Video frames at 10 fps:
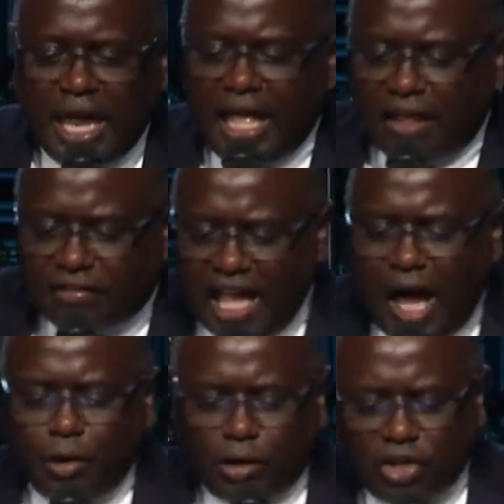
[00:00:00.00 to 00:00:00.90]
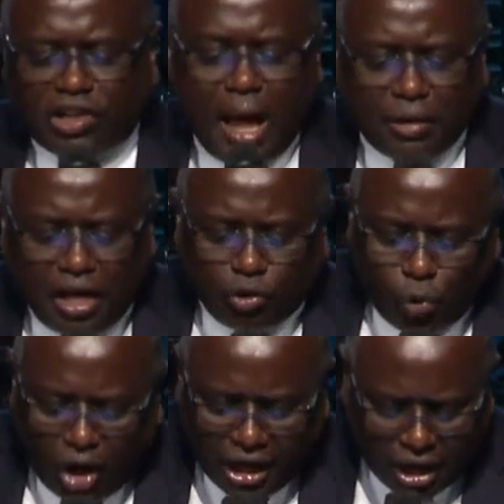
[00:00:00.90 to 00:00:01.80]
And Samuel looked at him, he's
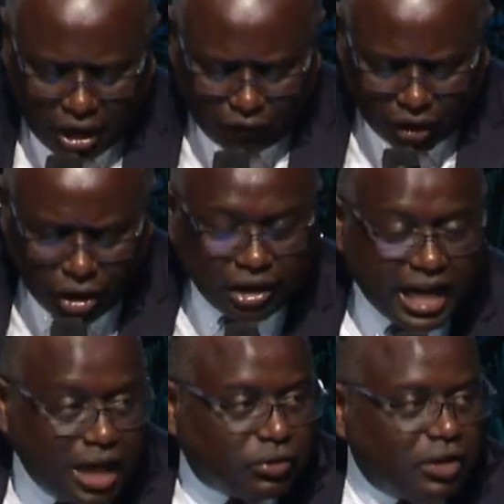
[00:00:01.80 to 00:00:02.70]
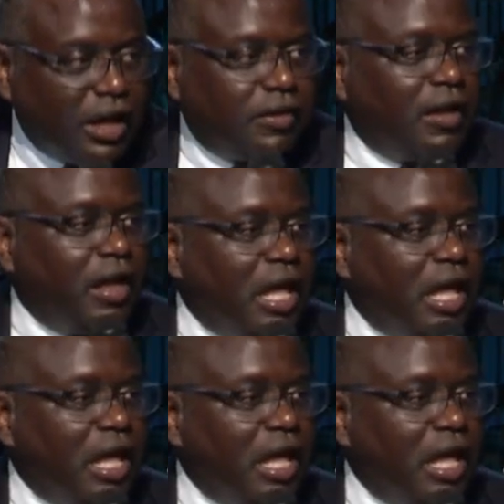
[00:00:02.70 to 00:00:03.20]
ruddy and of a good countenance.